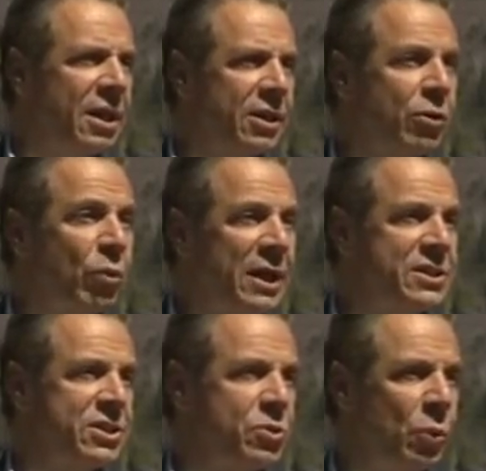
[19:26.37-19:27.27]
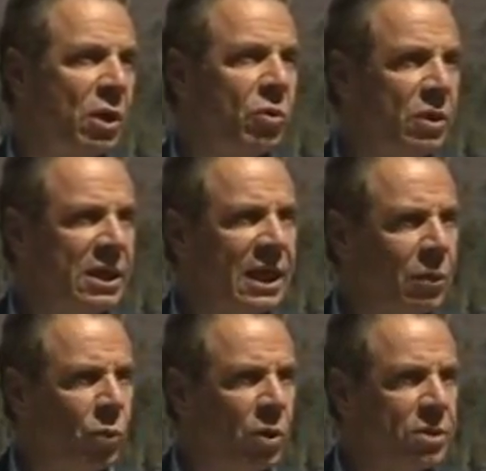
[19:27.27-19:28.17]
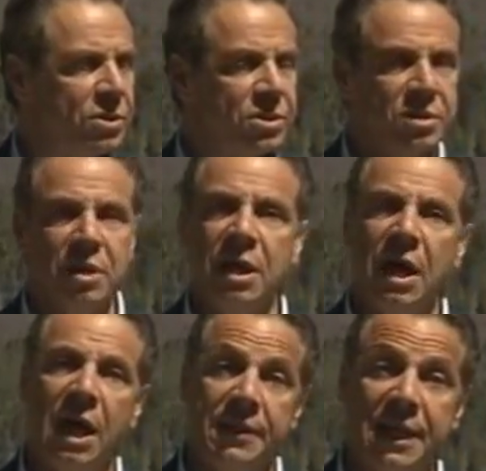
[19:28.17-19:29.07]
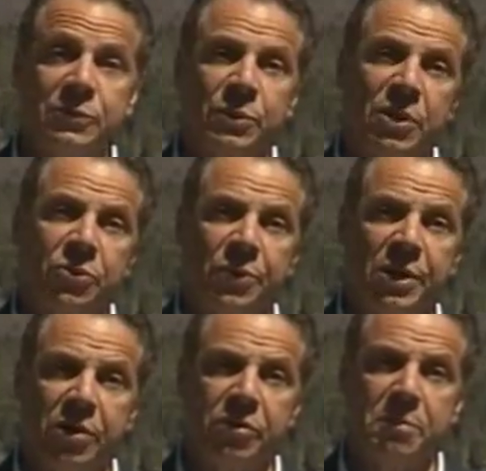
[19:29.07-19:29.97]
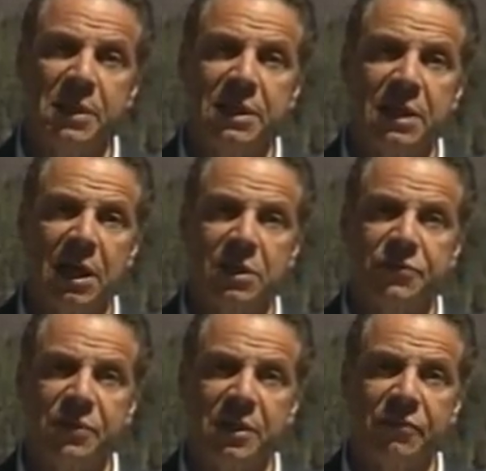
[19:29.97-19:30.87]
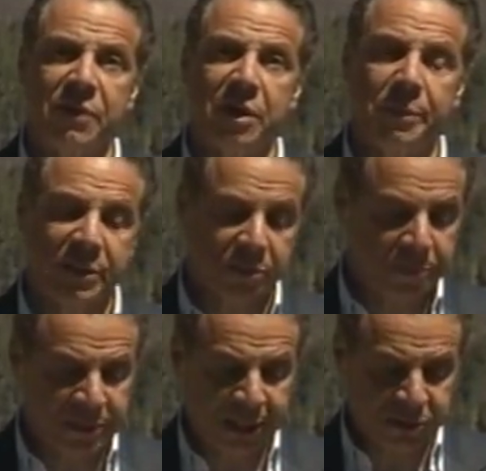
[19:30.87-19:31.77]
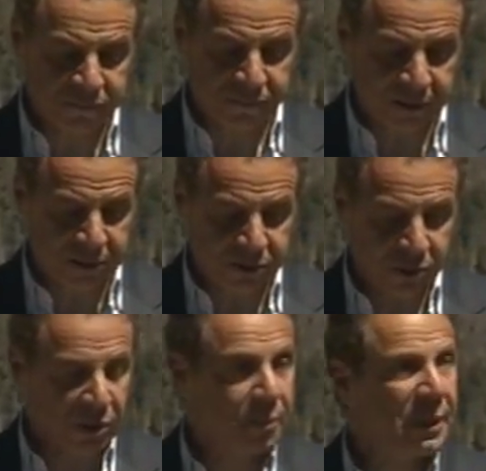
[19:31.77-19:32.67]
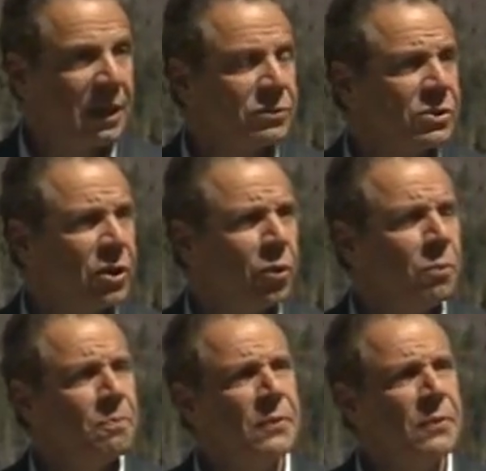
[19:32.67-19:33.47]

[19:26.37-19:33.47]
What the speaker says: the crisis will only get worse. And that's what the $300 million for the Environmental Protection Fund is all about. So